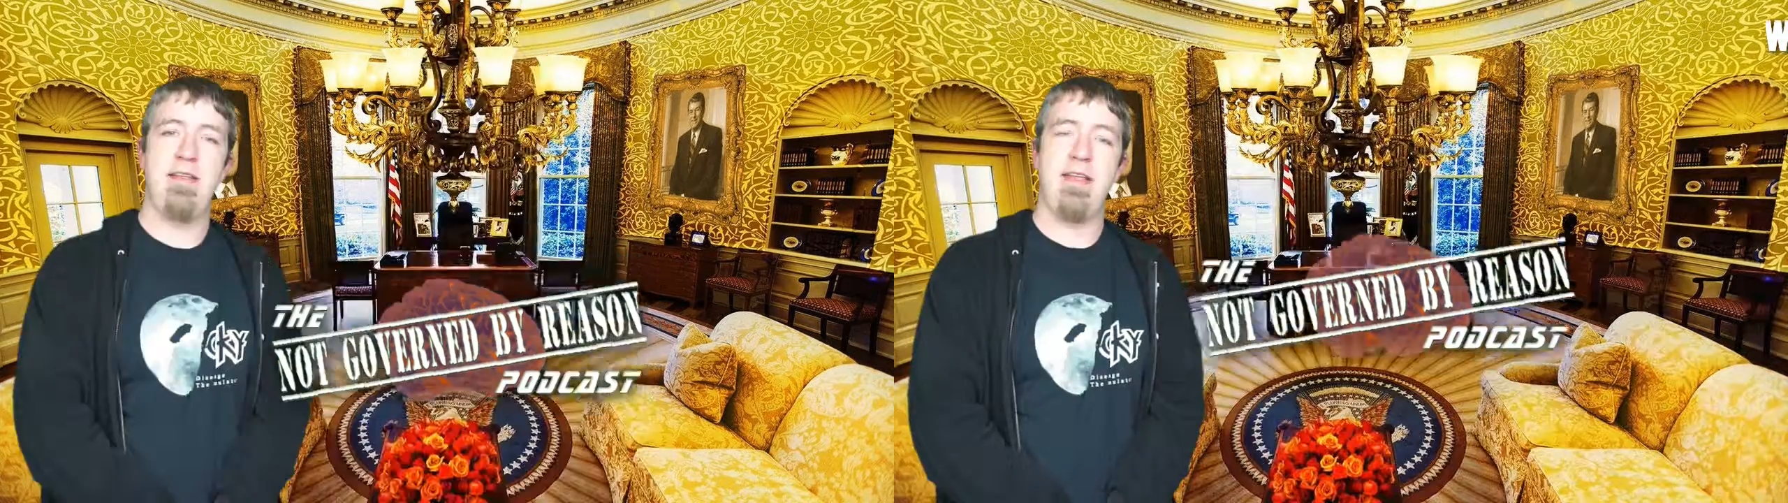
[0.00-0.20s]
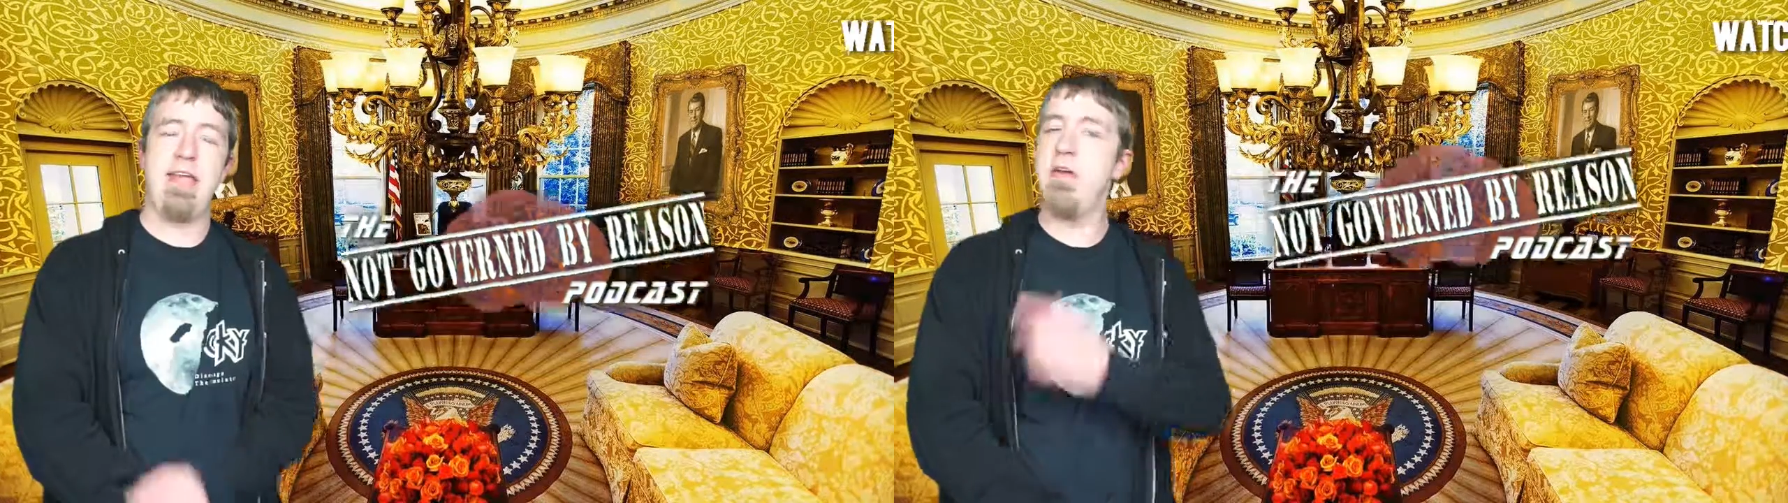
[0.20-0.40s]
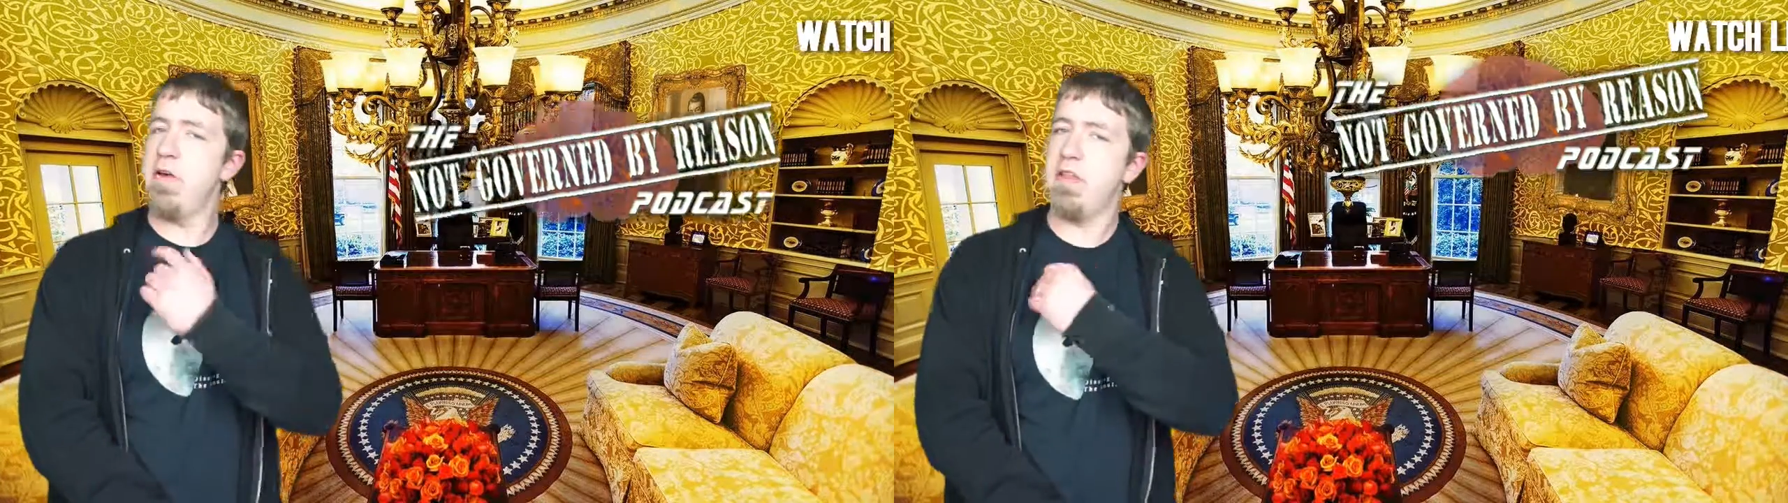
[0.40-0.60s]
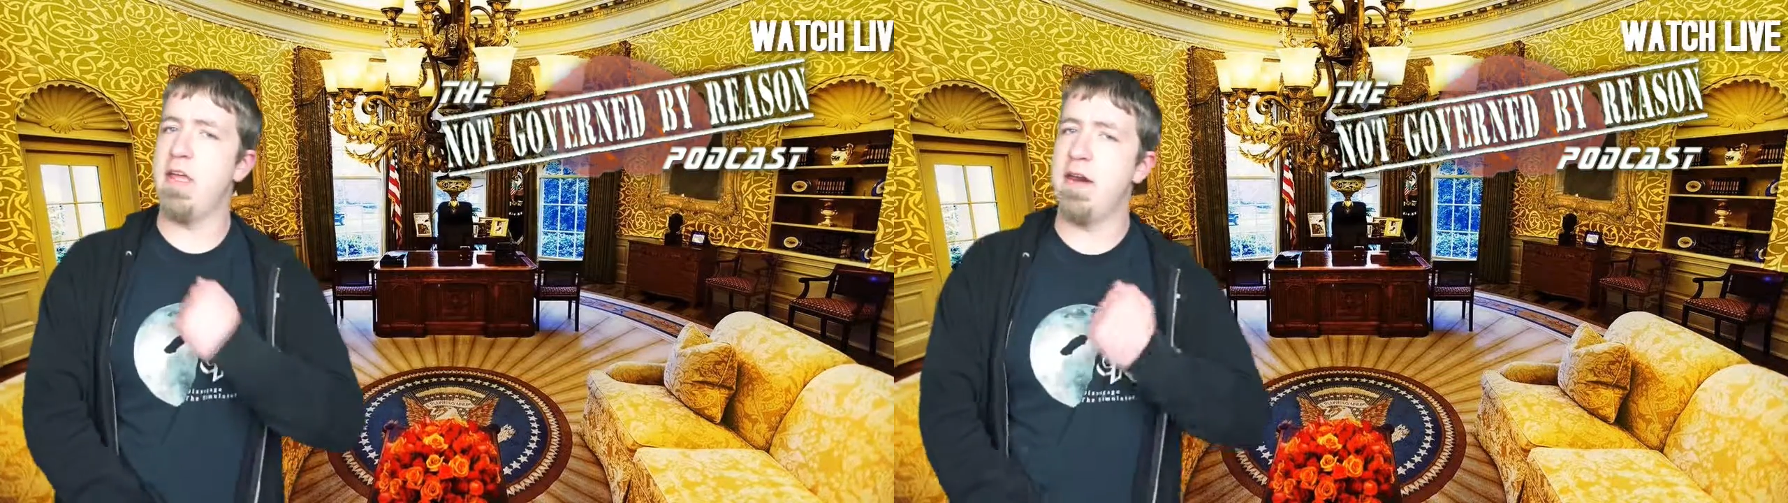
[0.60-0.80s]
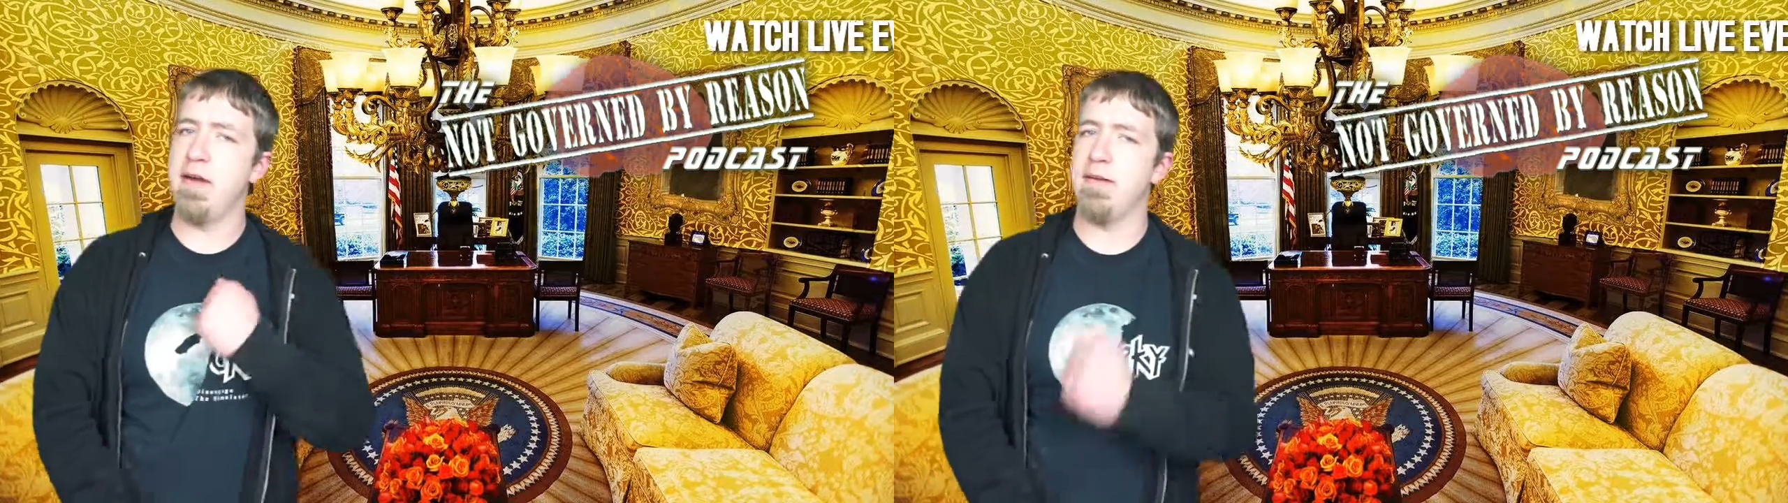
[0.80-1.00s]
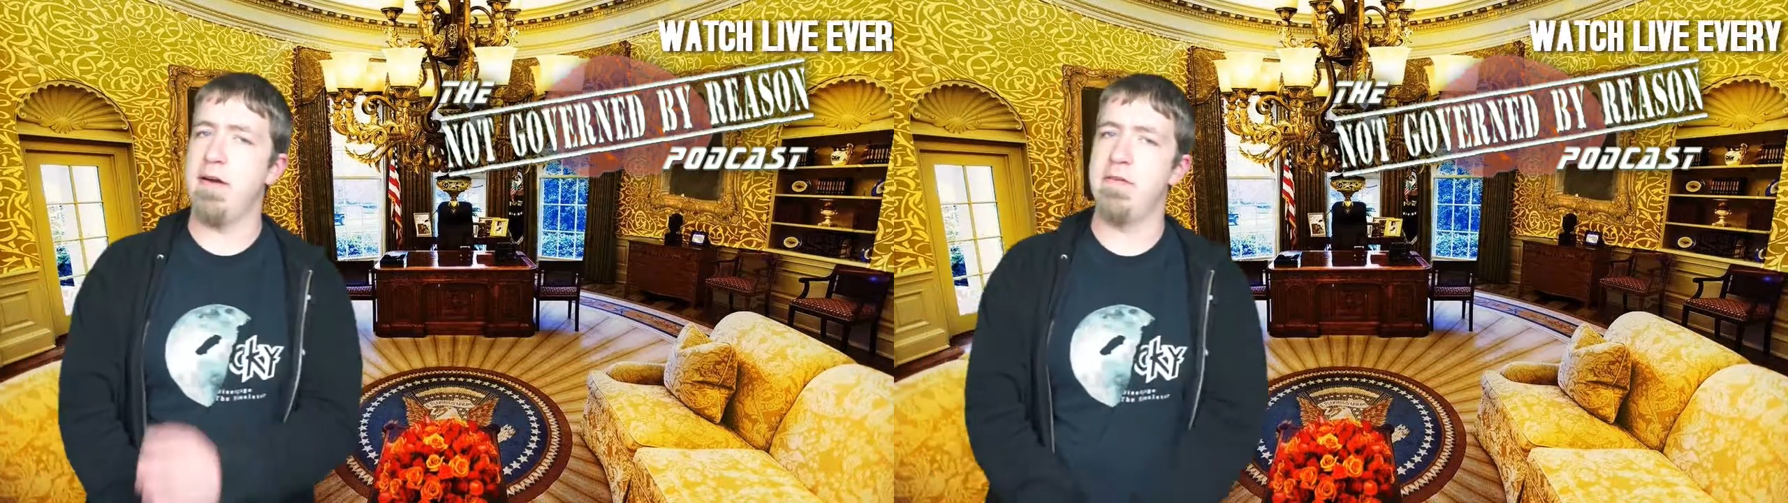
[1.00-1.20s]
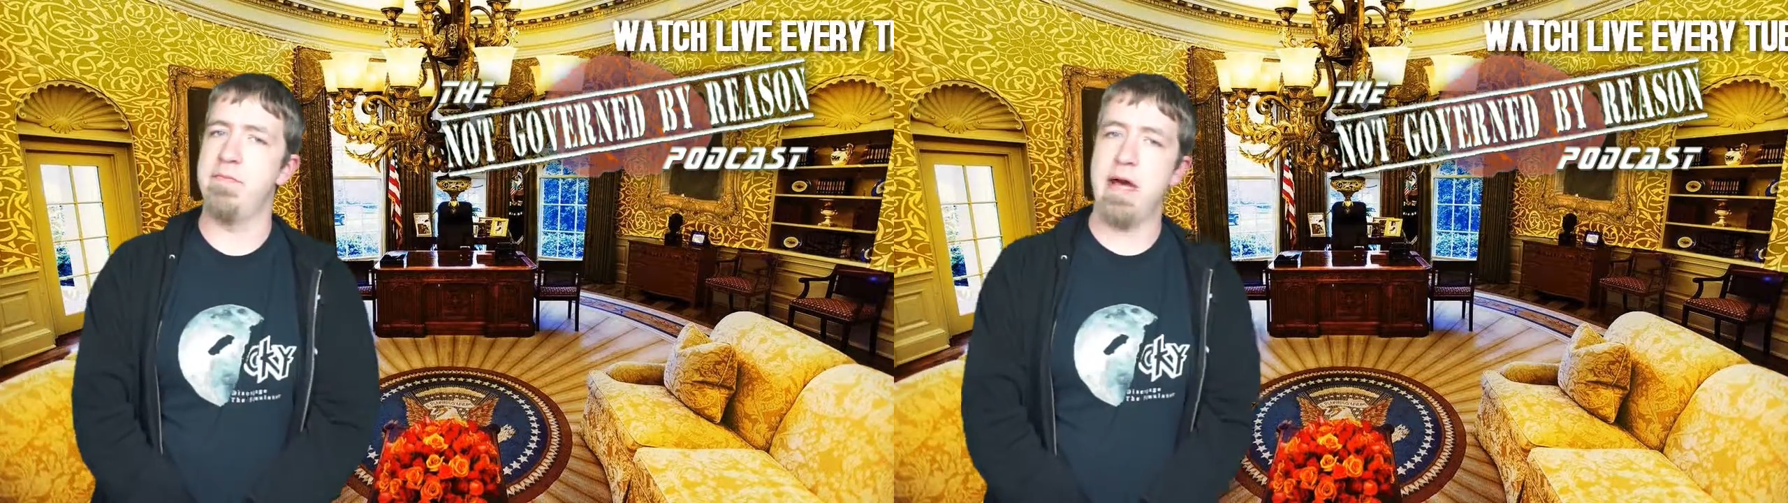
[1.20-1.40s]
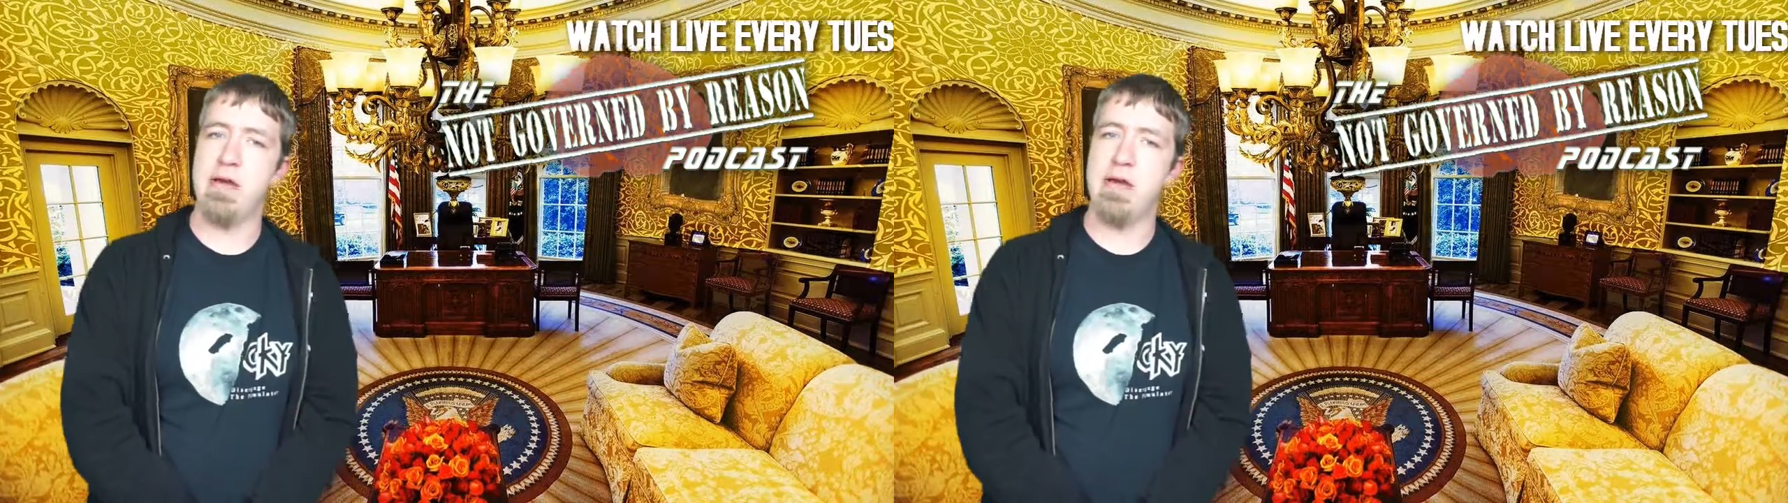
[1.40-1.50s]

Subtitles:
Here at the Not Governed by